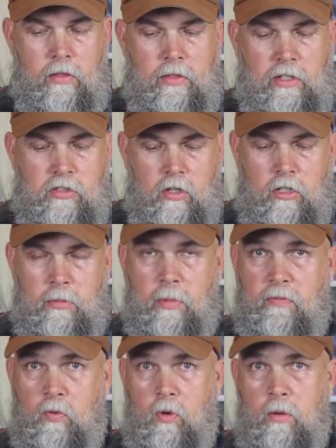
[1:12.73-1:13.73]
they start to
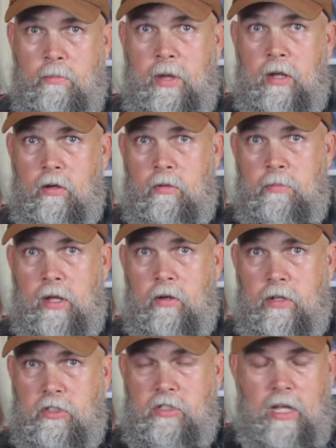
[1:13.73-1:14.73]
perform better and better
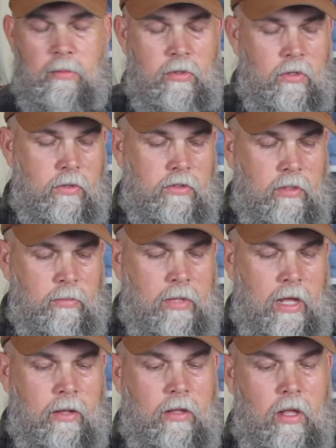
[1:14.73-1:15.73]
each time you use them.
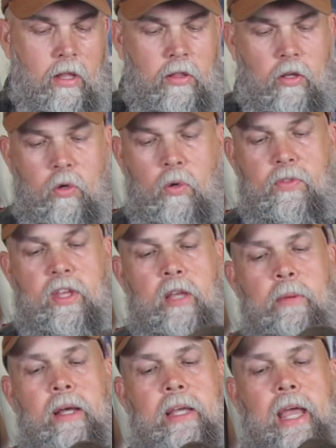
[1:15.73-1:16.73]
Now, the cool thing
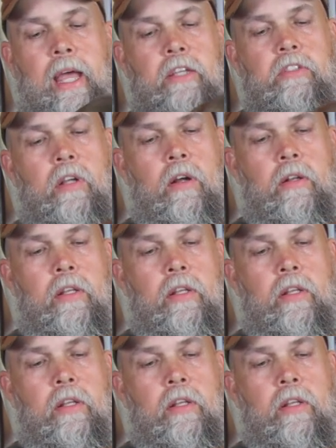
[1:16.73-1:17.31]
about cast iron